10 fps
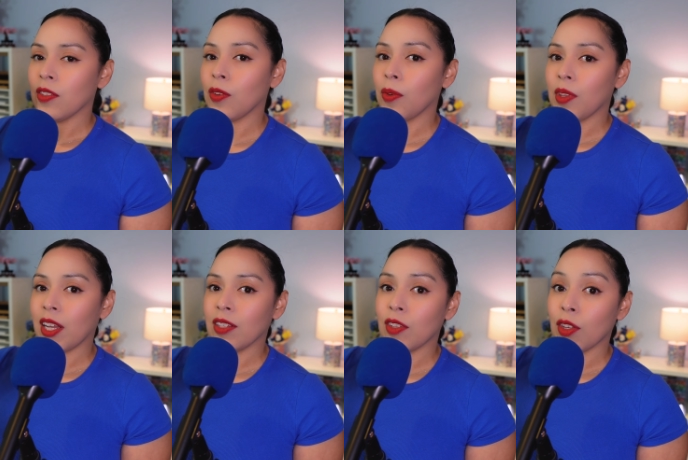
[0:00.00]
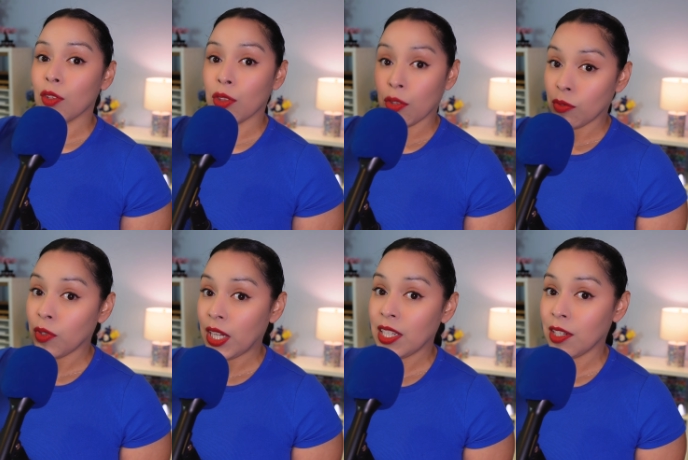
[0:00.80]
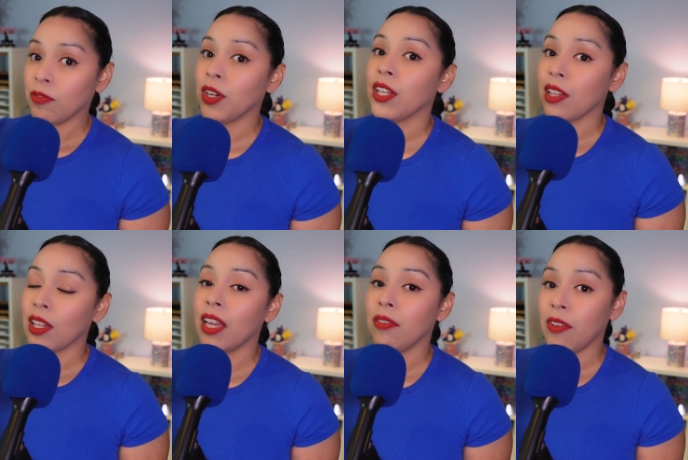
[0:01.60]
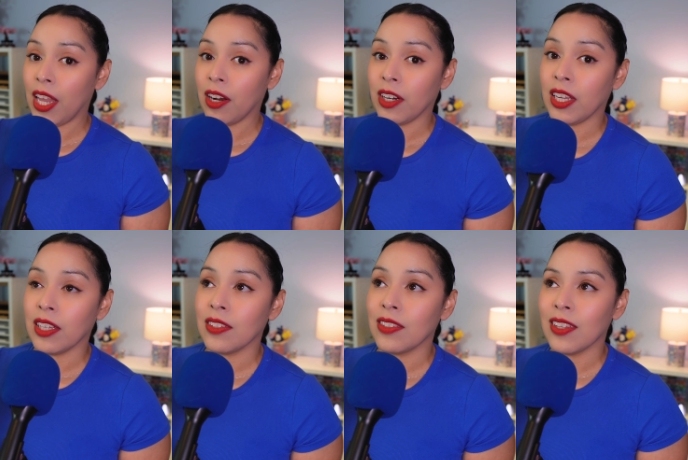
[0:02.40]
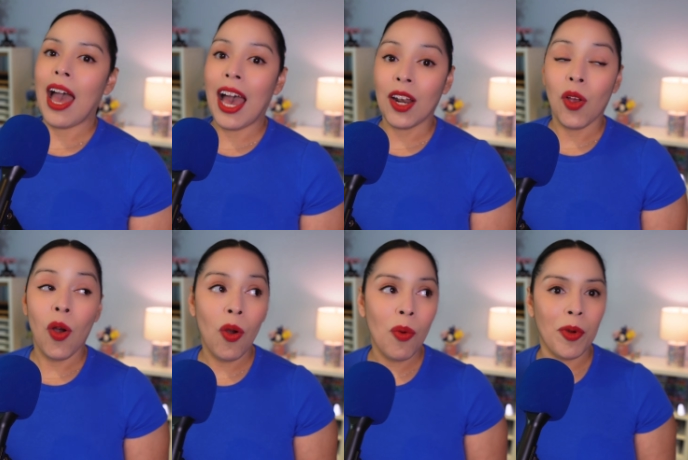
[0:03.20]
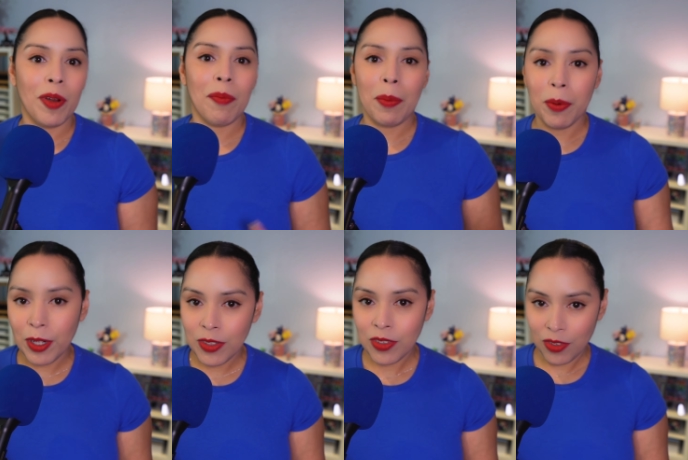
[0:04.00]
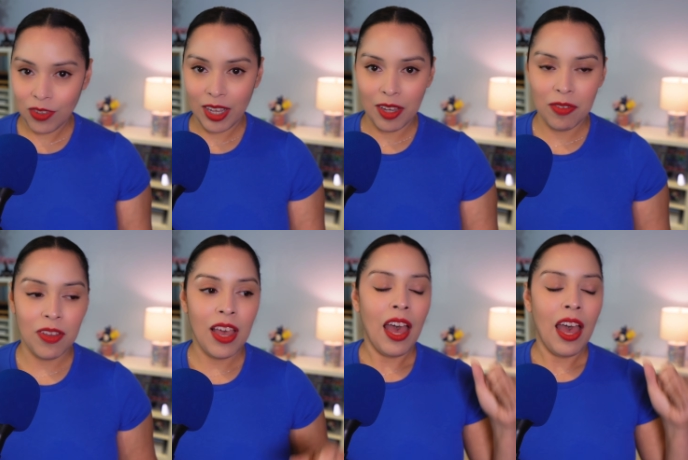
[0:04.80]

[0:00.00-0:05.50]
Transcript: So that's 3 different life areas. At home or in my personal life,